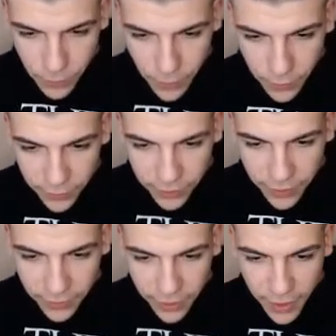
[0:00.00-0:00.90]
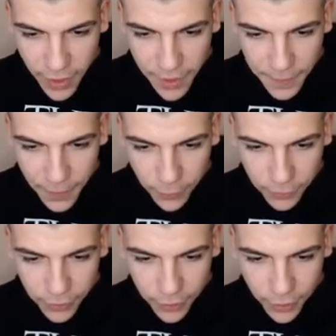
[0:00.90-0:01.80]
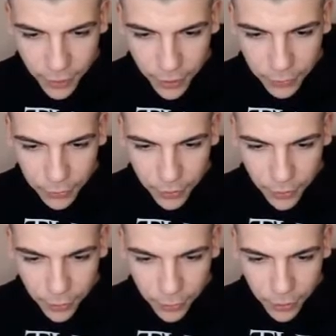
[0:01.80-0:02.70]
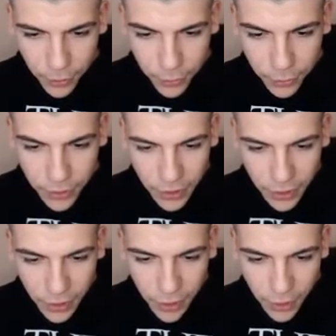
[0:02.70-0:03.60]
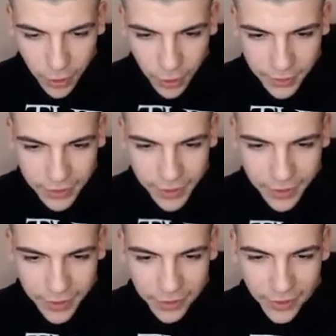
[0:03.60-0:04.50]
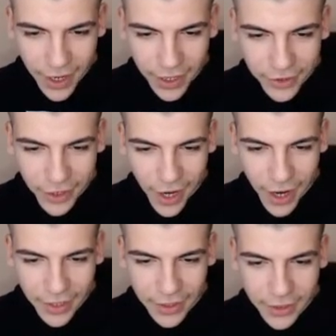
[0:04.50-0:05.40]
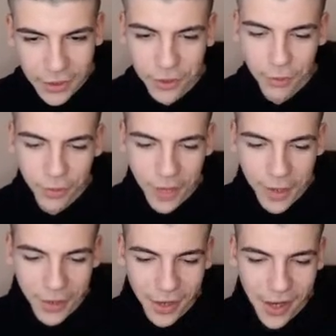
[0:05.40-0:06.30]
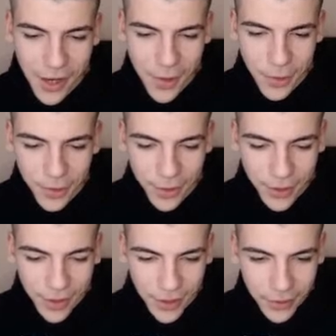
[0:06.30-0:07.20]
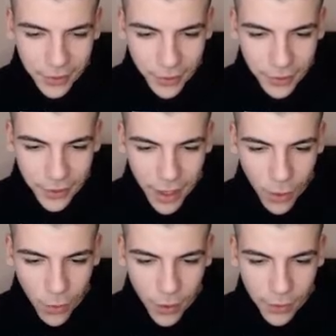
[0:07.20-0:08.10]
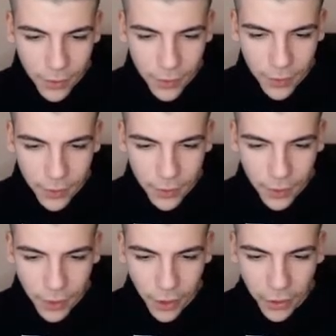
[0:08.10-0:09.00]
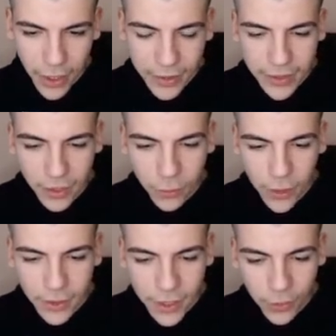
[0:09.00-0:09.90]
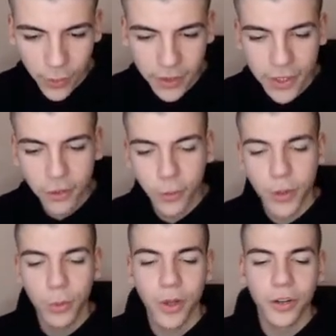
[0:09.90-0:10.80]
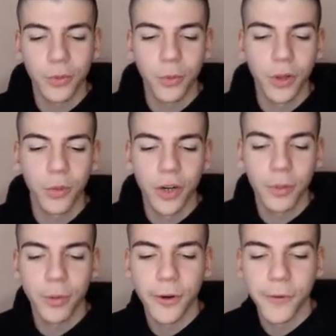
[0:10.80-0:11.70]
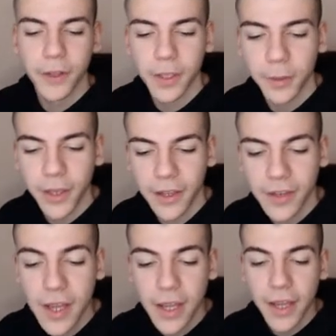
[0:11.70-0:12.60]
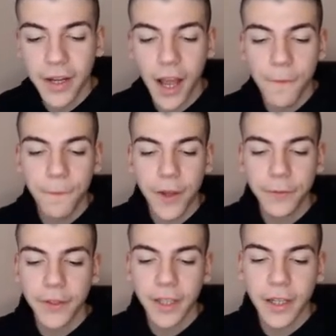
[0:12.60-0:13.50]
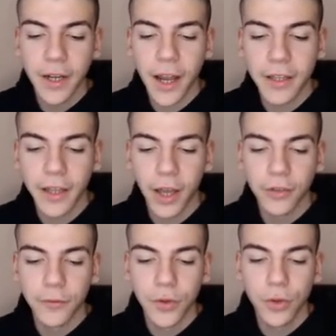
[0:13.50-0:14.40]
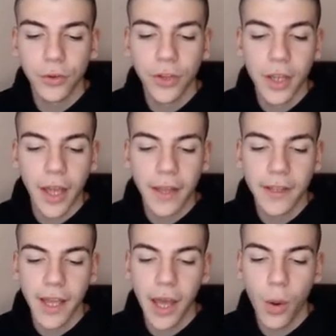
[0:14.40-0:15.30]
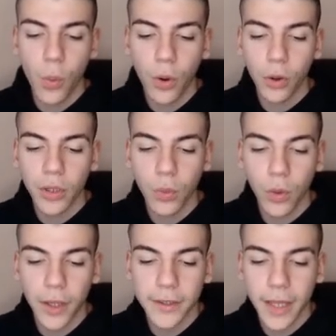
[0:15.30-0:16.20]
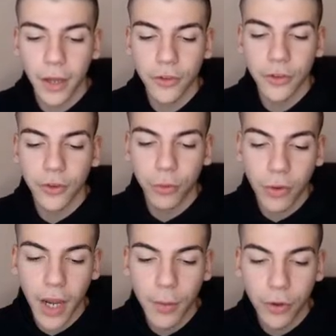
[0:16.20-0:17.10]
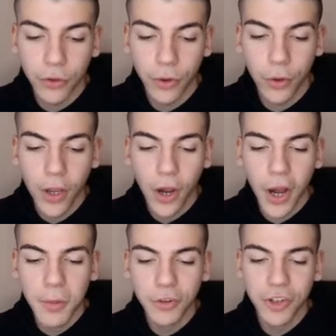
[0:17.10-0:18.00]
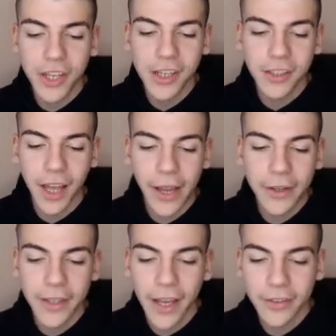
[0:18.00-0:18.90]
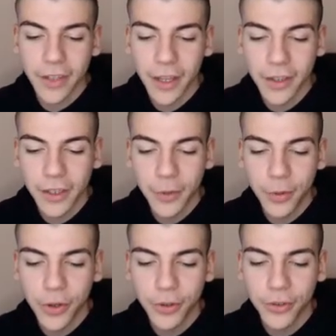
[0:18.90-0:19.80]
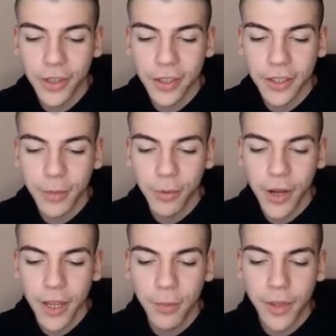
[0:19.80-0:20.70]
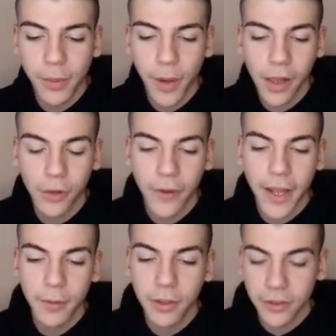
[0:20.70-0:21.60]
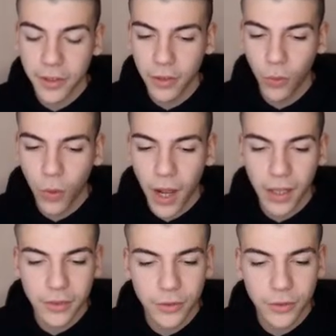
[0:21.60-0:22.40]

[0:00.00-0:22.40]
68,000. No. These guys are hiding their subscriber count, so it's not worth it. Okay, this one will work perfectly because it got 59,000 views and they have only 1,000 subscribers. So OMG, lion attacks leopard to steal they prey, big battle of animals in the wild. So